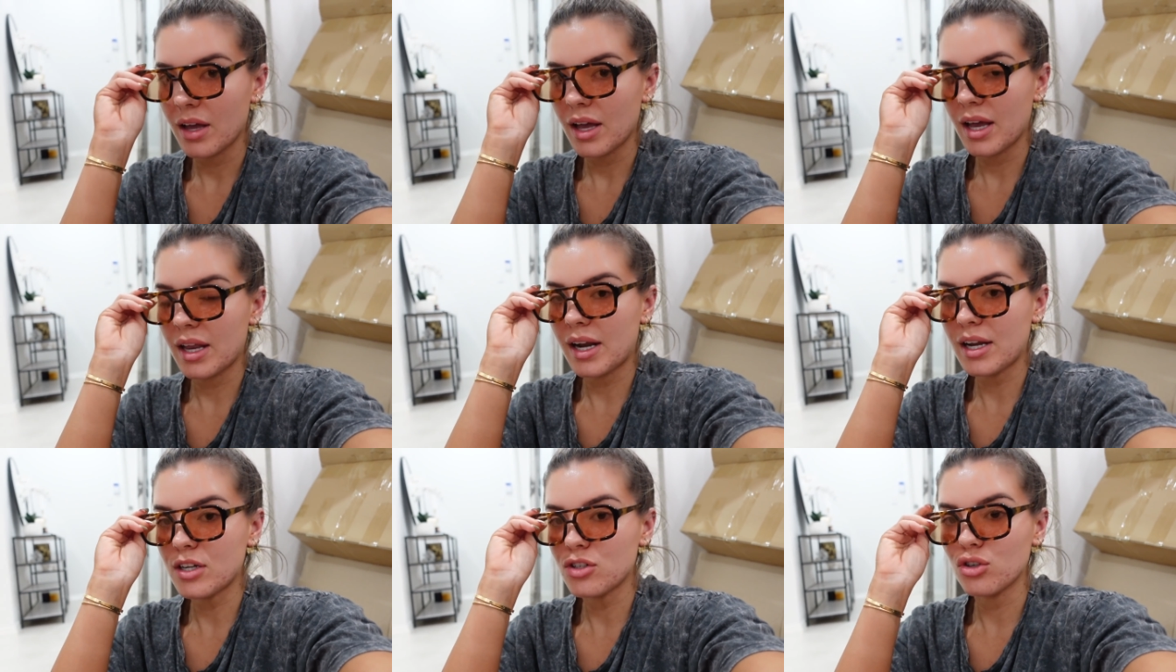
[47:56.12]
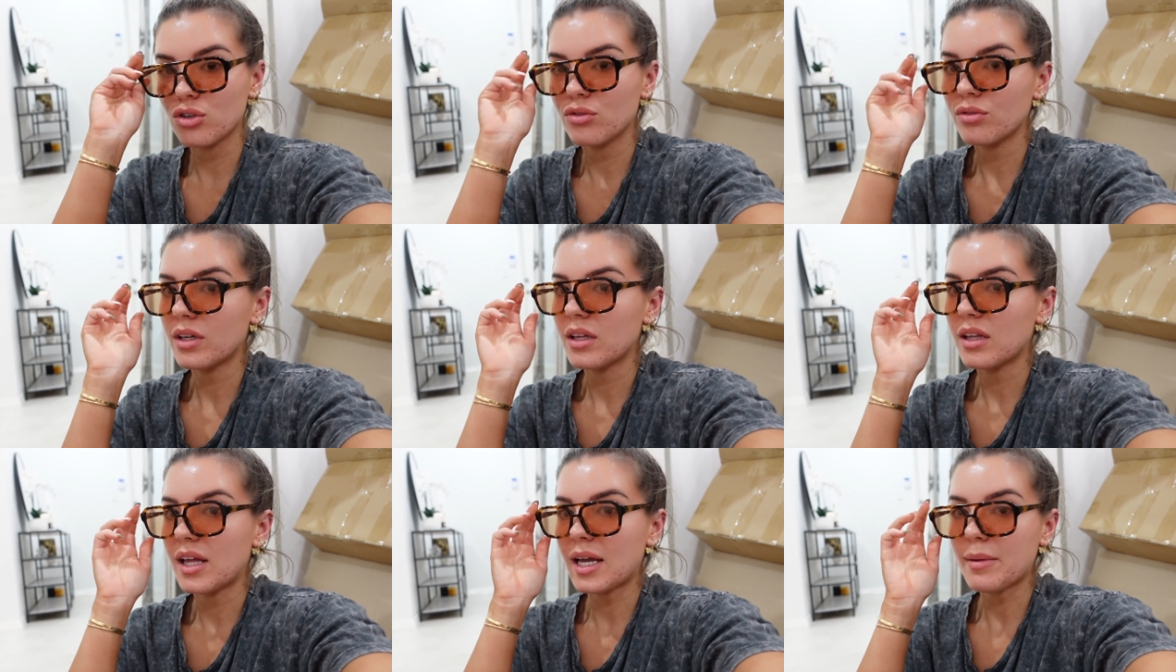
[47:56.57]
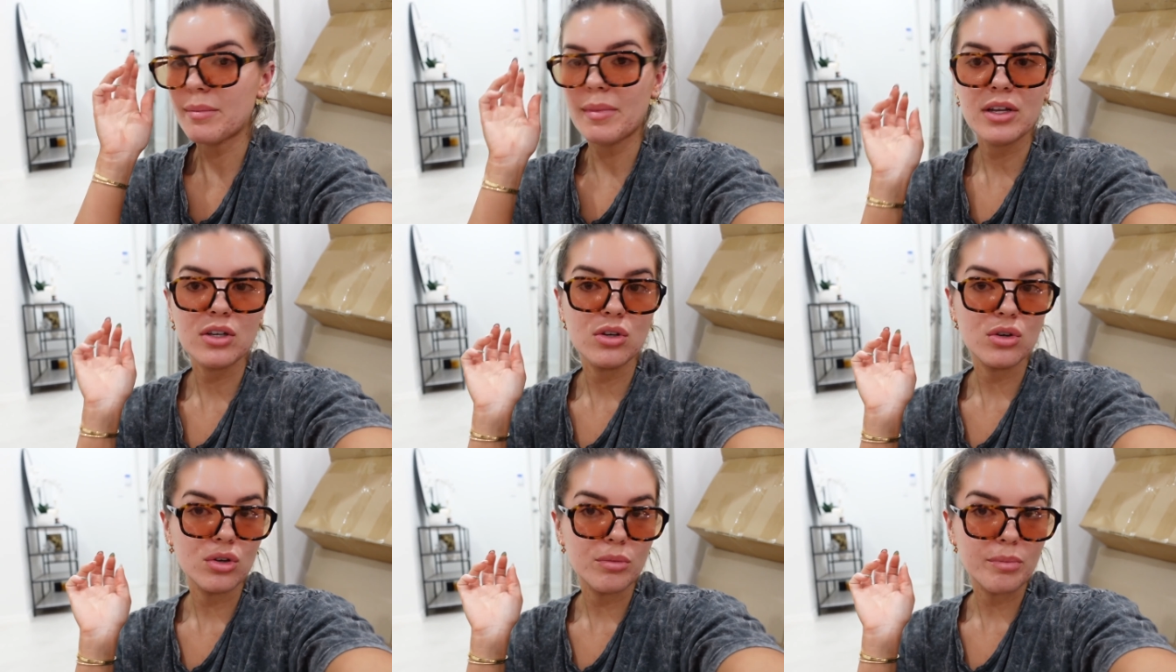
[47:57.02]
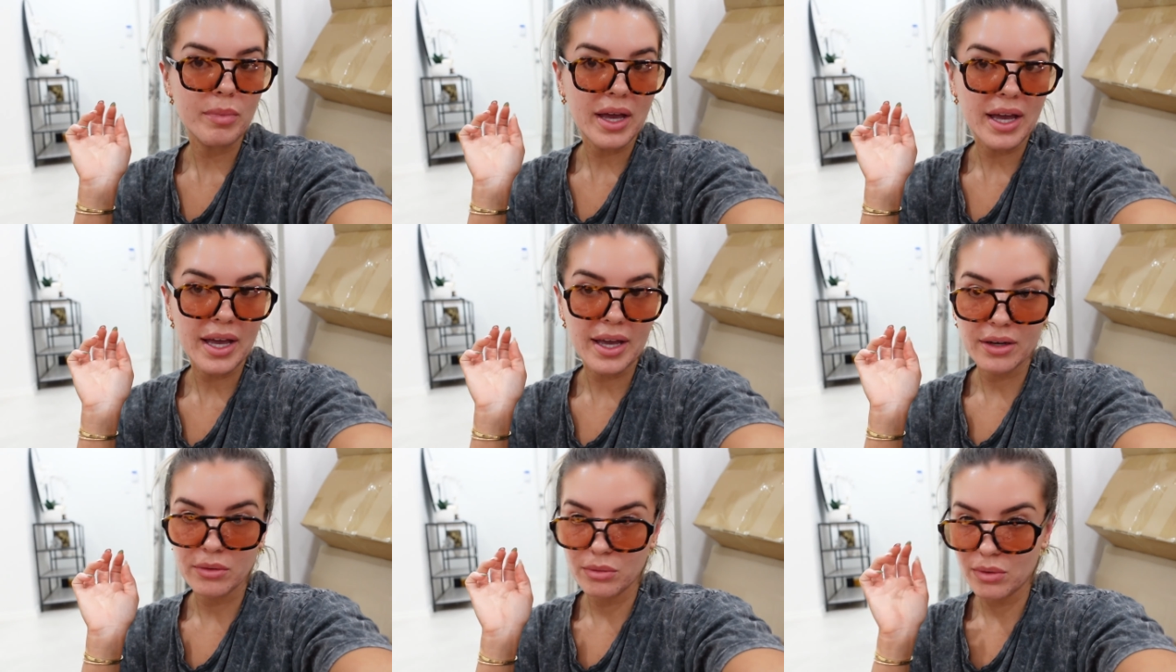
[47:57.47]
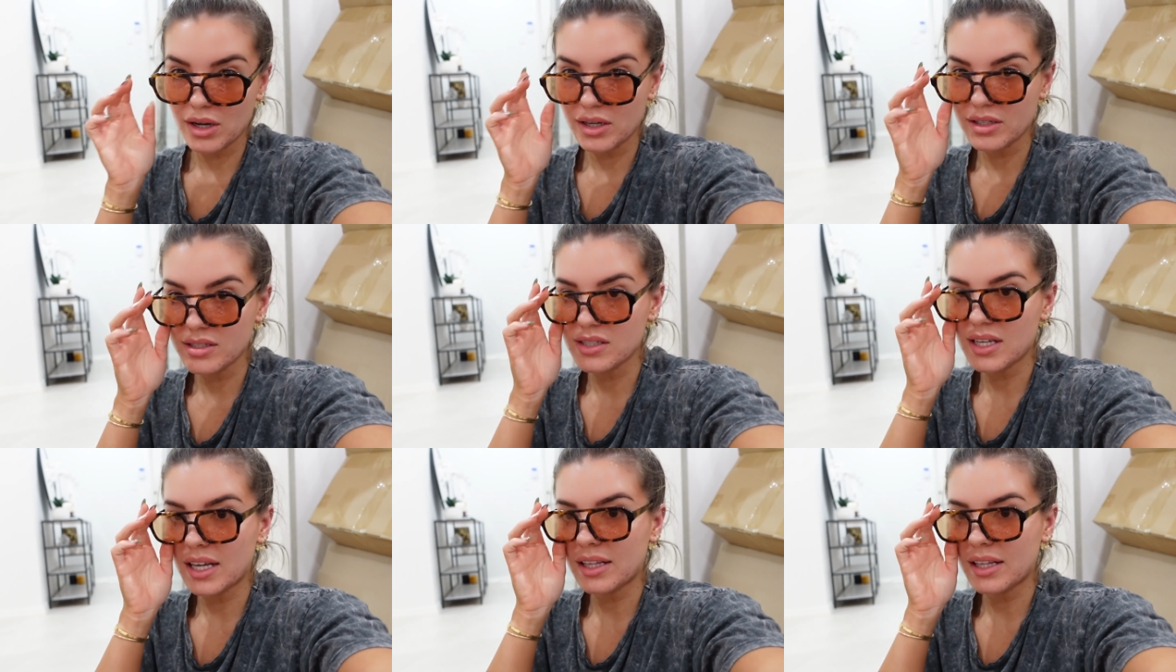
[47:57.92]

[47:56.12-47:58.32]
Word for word: And I do really like my new paired ones.